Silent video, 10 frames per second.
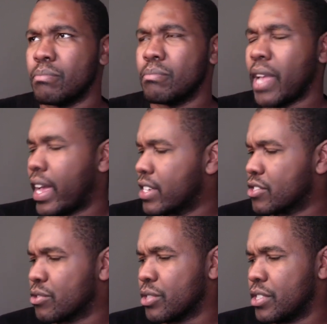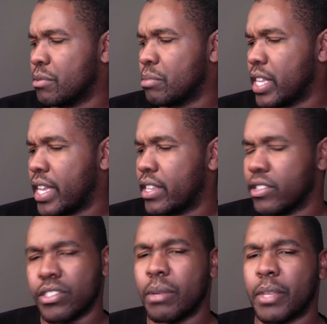asteroid or planet or
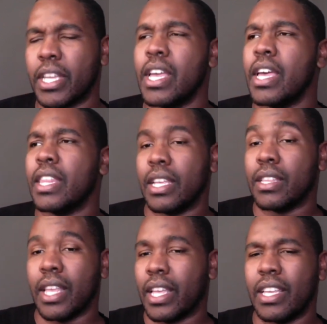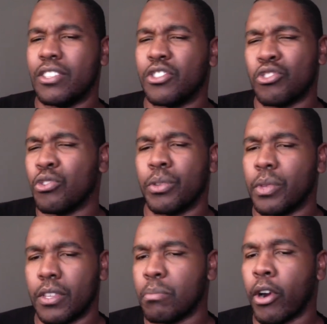something they he destroyed with
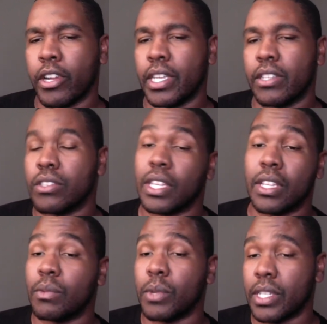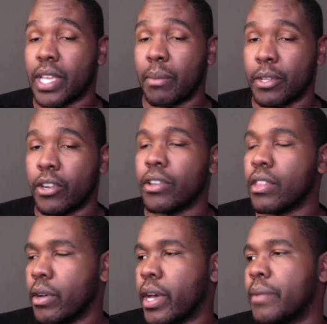his partying, so they didn't want it to happen to Earth.
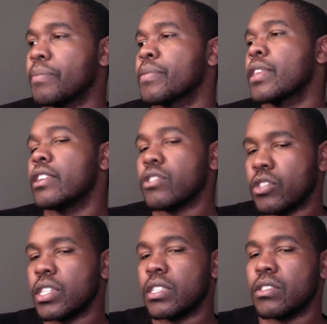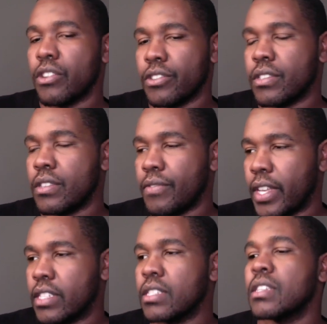Okay, so she's Earth's
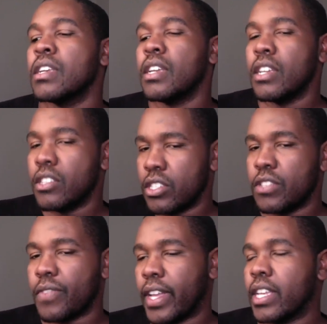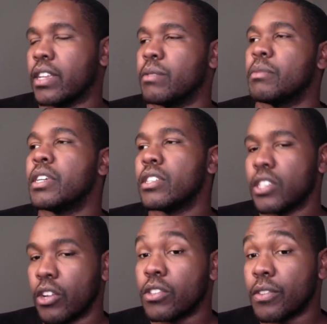defense. She's fighting him. She
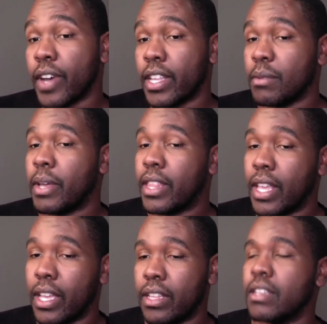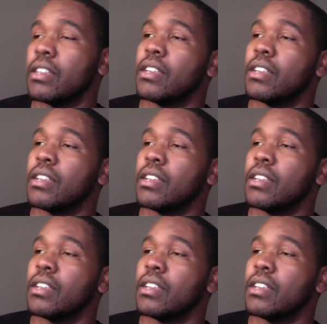goes to fight him, and then